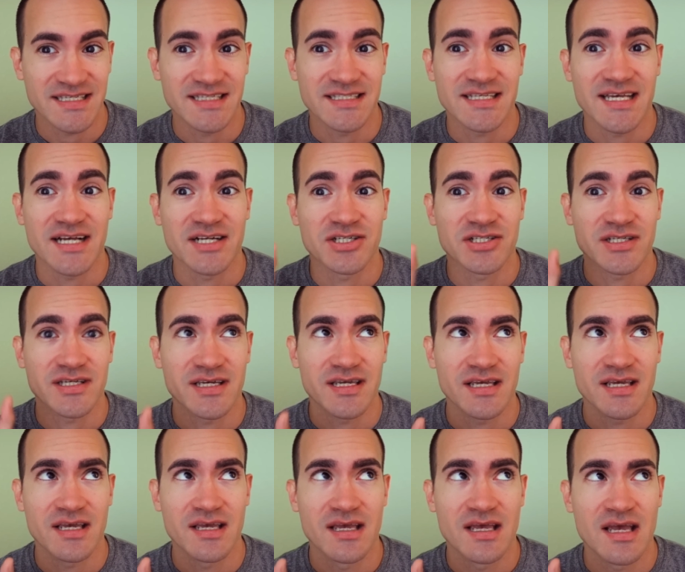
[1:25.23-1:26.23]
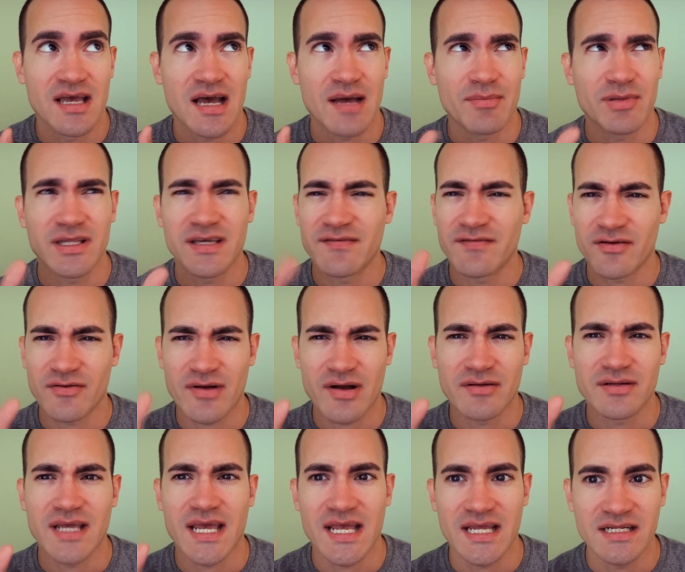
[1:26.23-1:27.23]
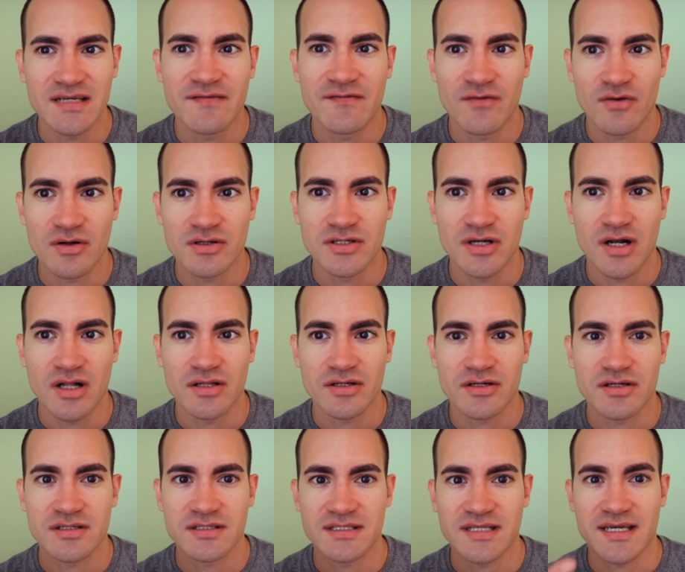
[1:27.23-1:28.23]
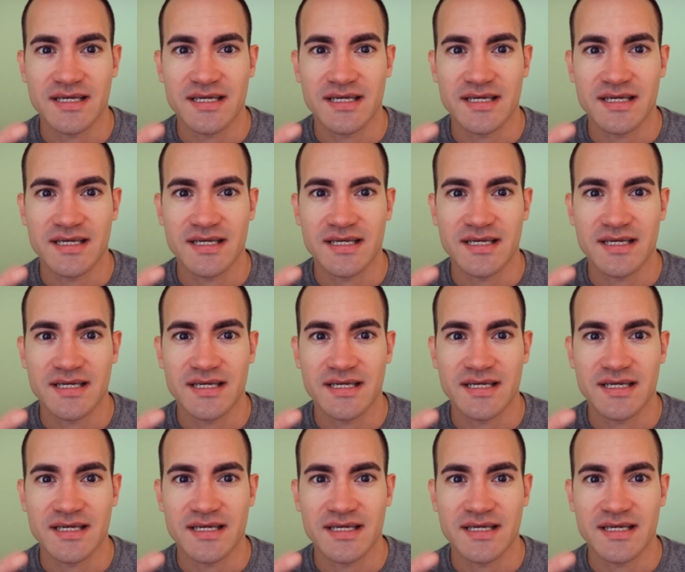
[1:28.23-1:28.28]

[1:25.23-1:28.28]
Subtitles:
It's actually, I believe, around $84.